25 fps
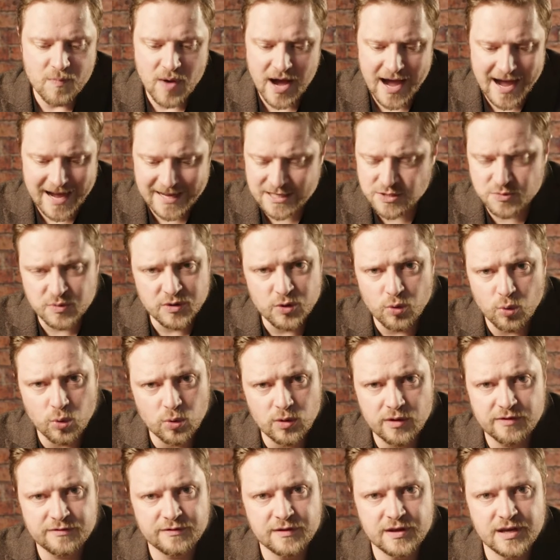As with
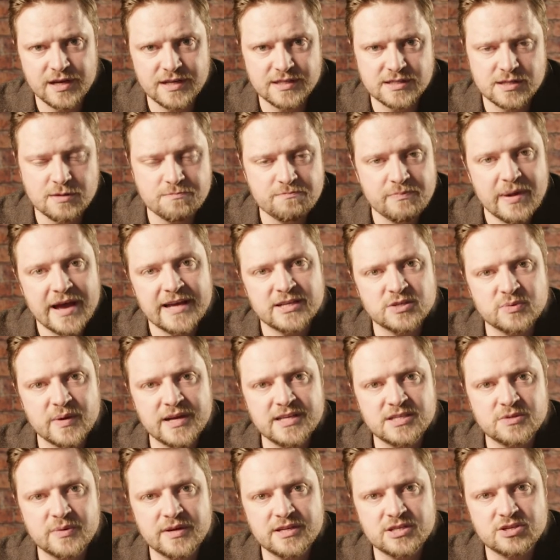all of these, the best way
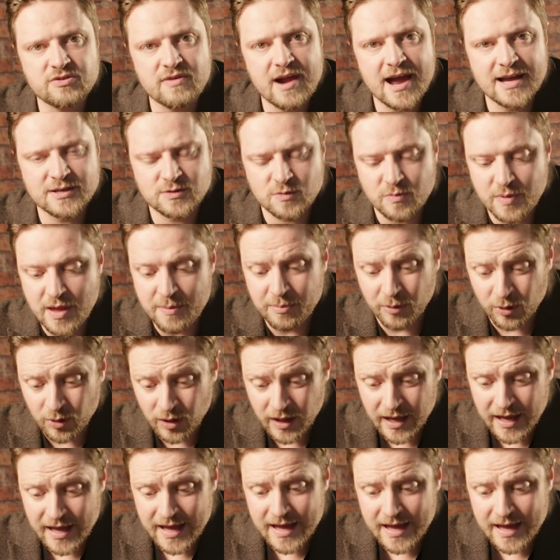to interact with people